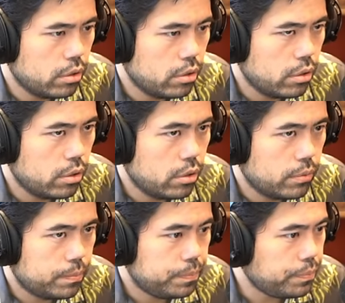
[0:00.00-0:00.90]

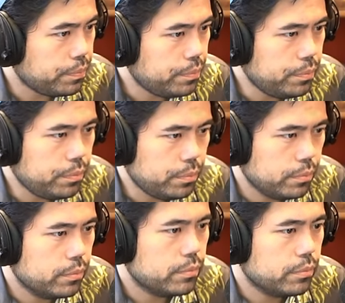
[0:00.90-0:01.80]

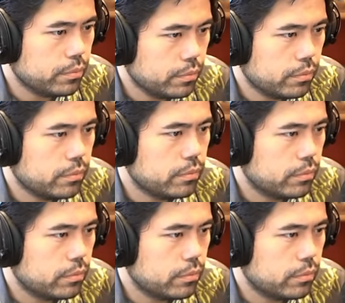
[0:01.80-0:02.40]
(no one is talking)